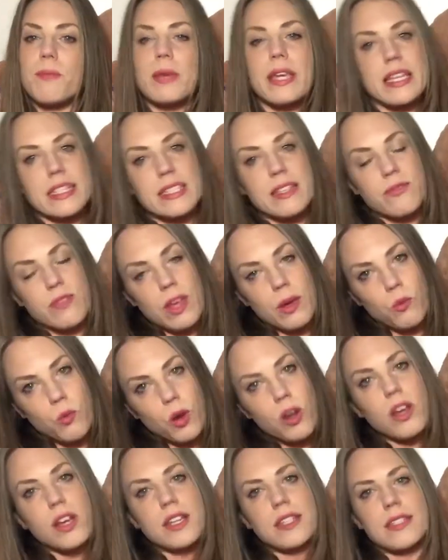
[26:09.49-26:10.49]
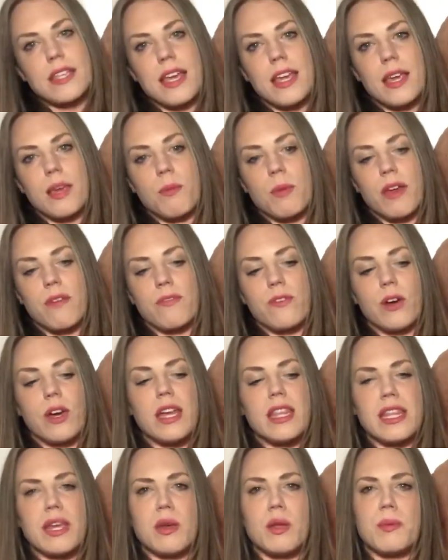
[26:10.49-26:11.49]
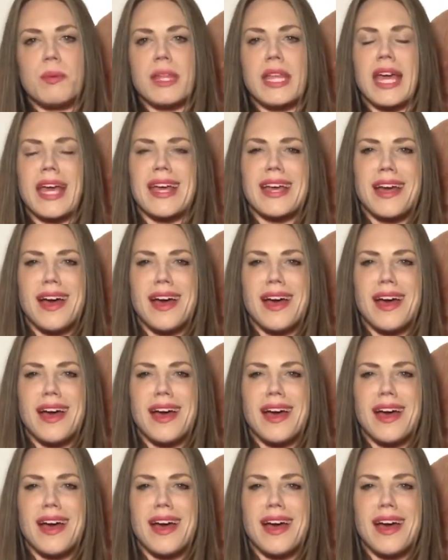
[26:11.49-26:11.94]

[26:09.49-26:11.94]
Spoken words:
because if they weren't taking my foot, they would be like,